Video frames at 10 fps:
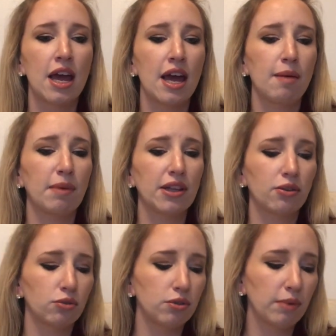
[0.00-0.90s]
And
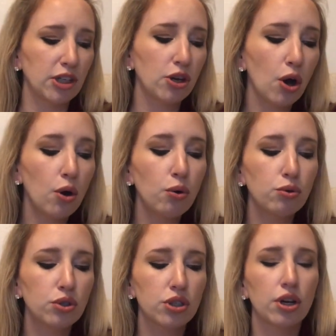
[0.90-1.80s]
my
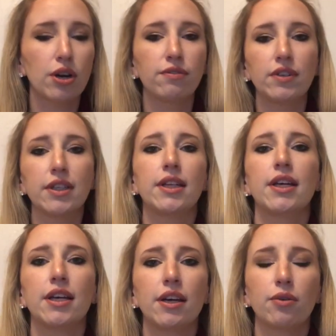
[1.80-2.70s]
toes start
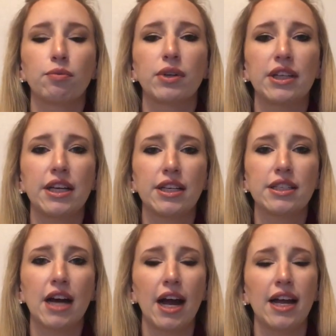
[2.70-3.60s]
feeling really
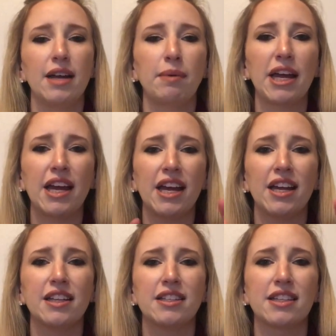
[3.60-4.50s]
tight. And my
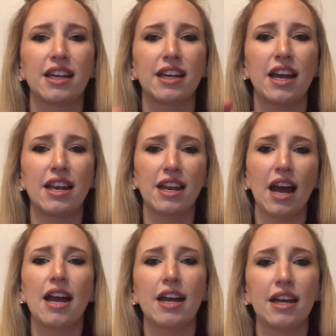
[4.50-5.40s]
hands, like at
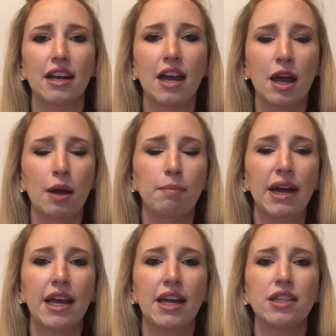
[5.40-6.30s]
night, my
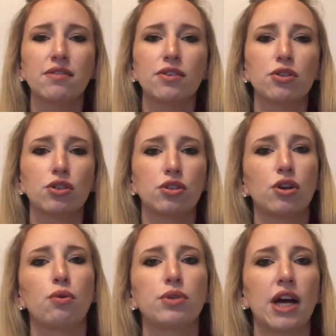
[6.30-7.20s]
hands feel
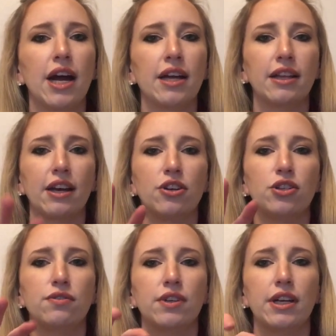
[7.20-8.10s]
so tight. Like I
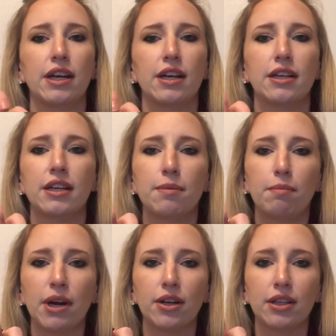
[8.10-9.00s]
just feel like I can
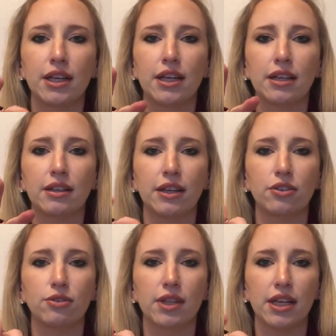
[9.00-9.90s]
barely like
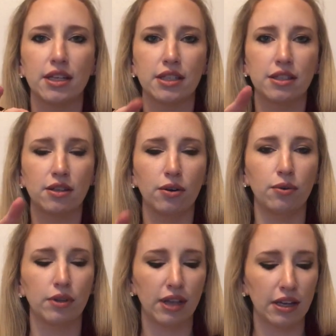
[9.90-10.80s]
do this.
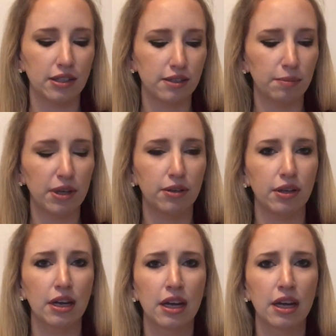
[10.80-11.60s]
So that's been